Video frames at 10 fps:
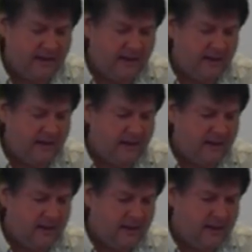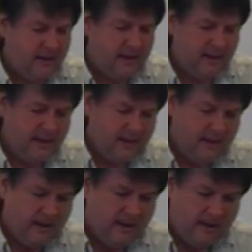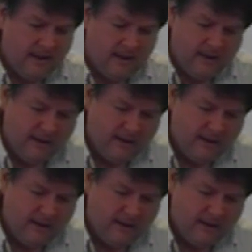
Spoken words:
(silence)